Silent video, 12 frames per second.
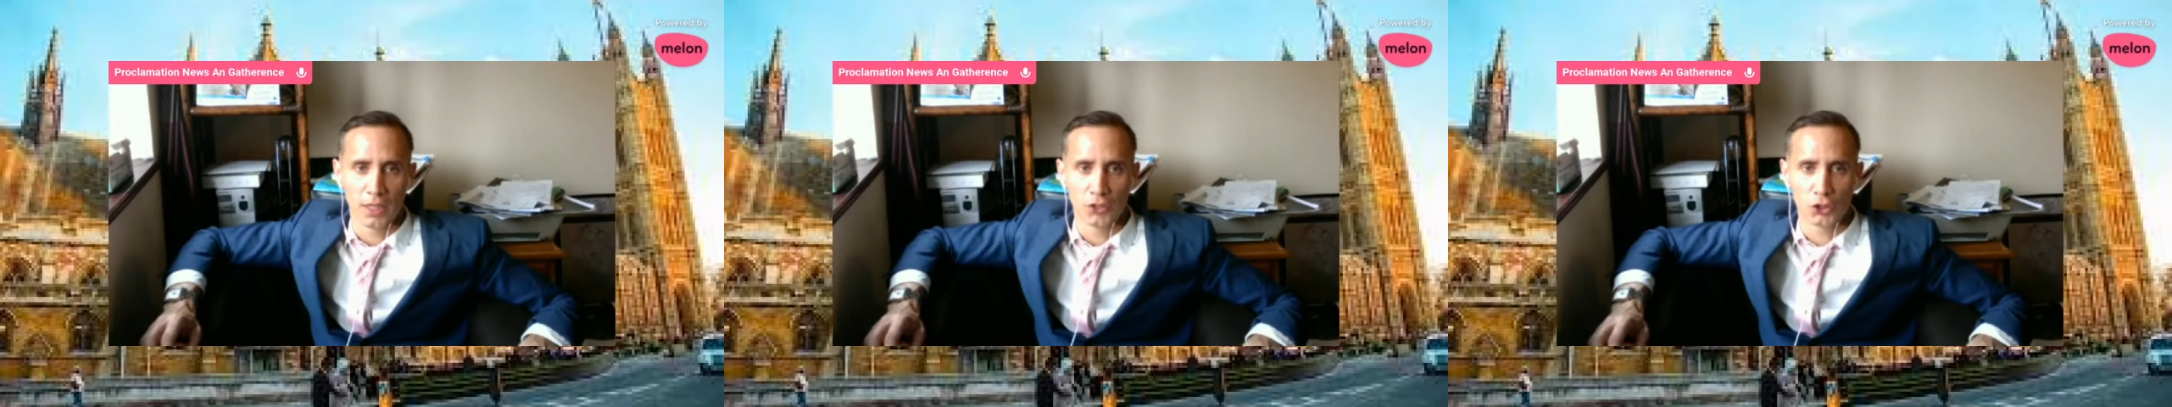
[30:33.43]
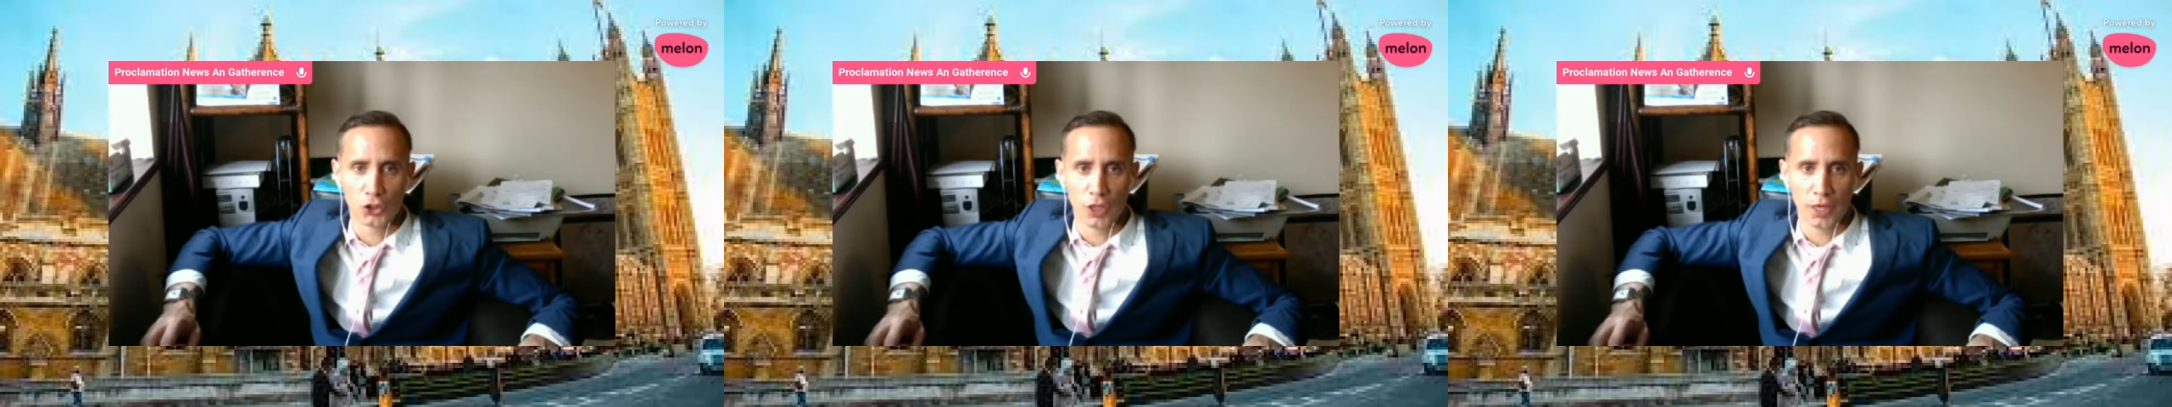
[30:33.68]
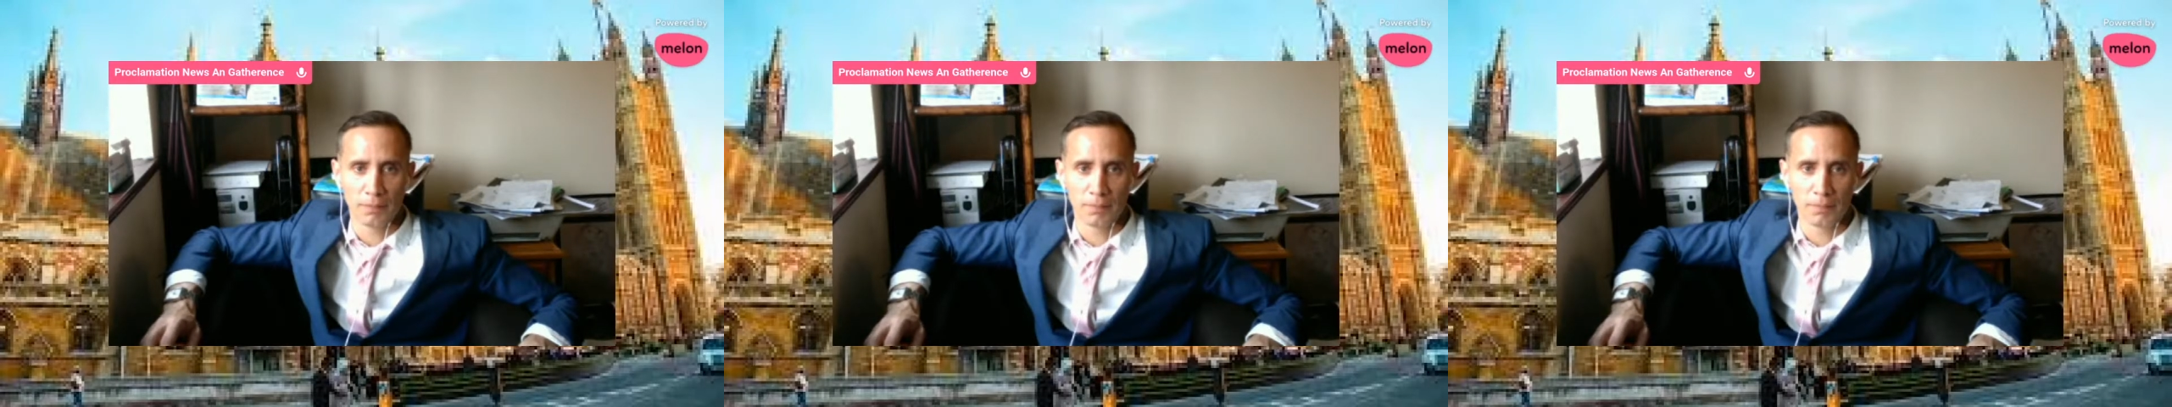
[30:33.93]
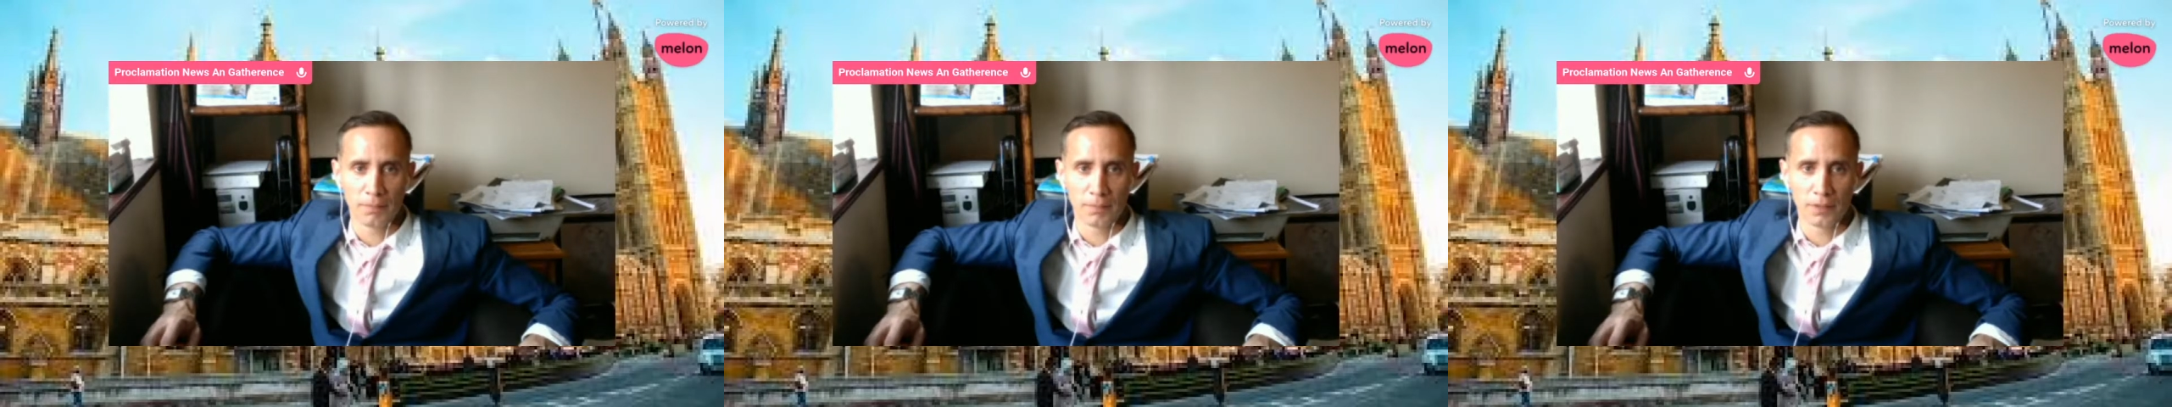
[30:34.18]
It's a
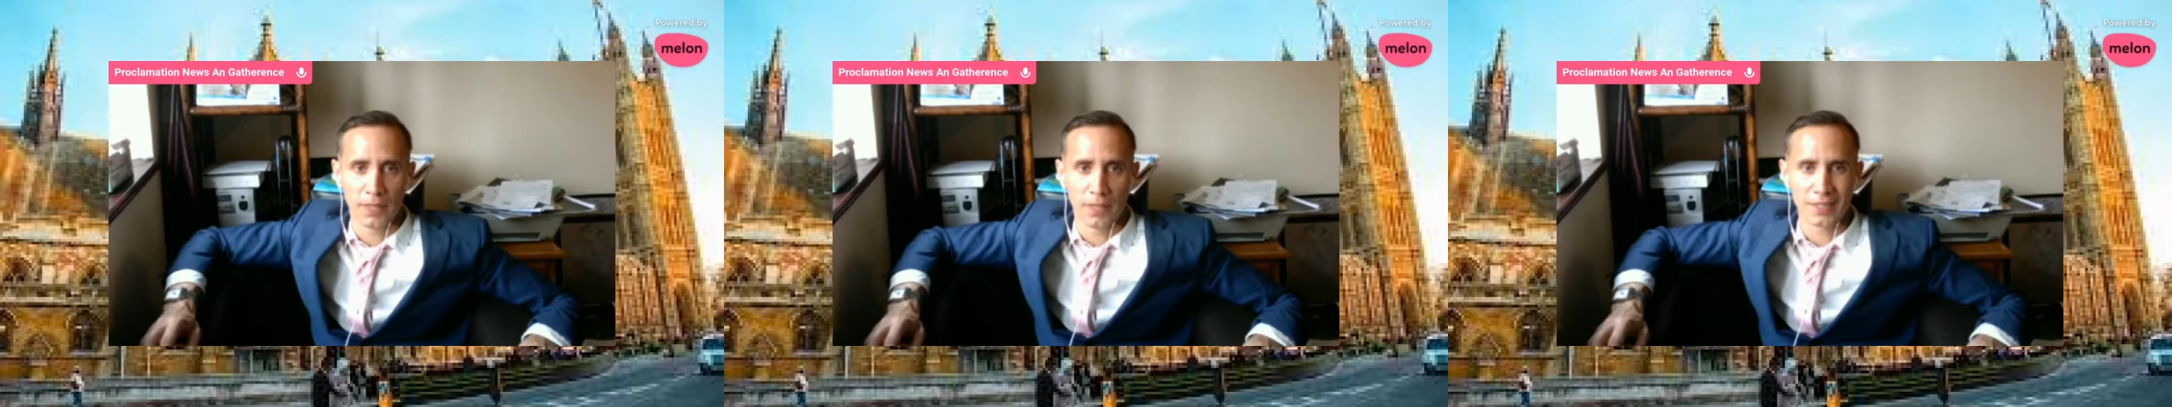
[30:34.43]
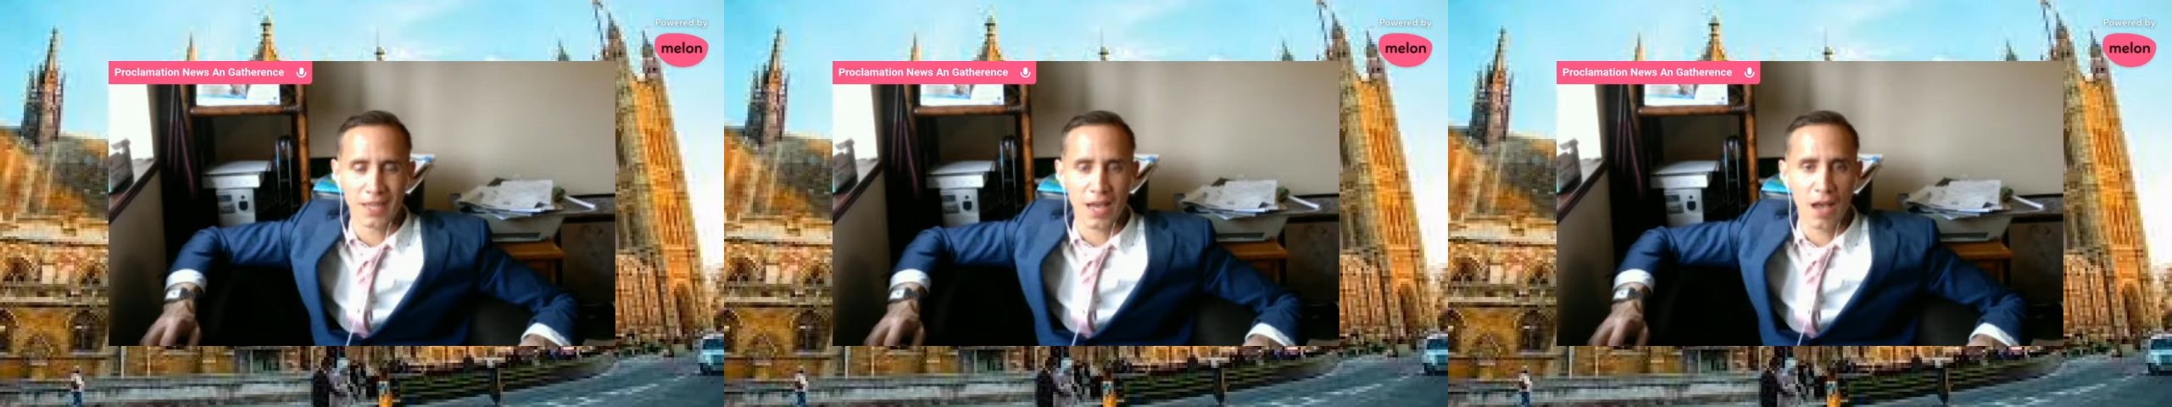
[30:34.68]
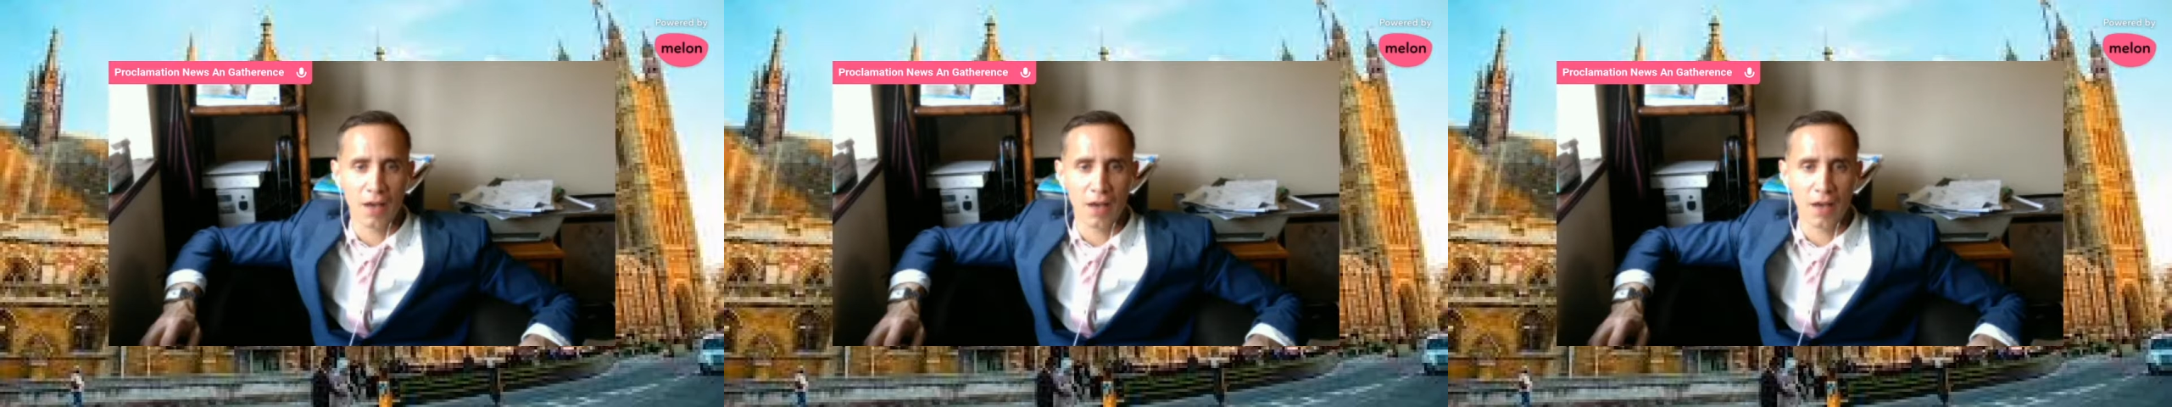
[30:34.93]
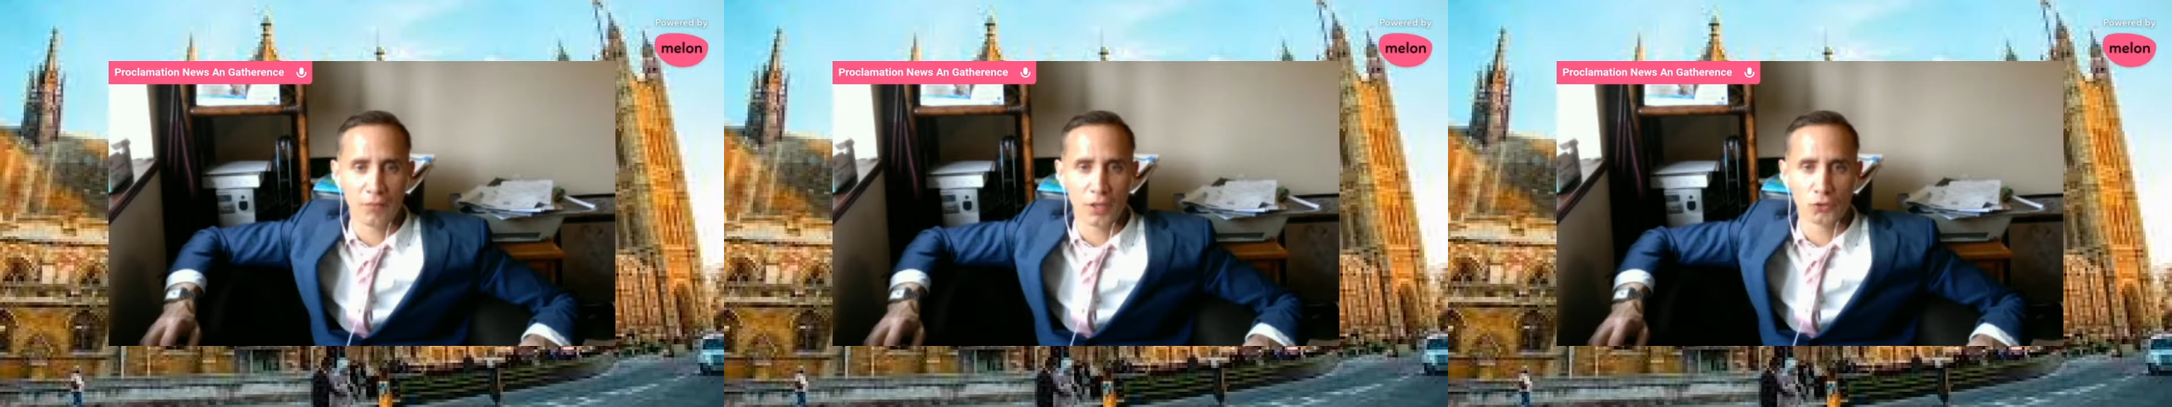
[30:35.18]
shame that
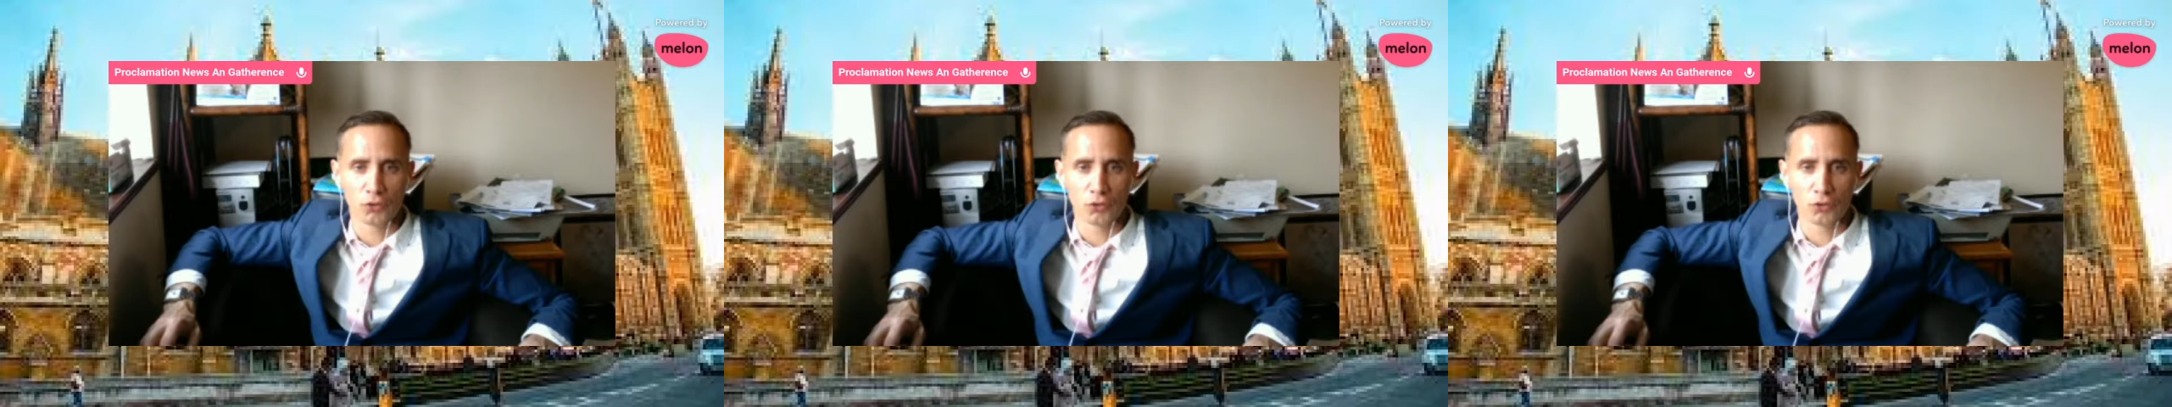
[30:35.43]
otherwise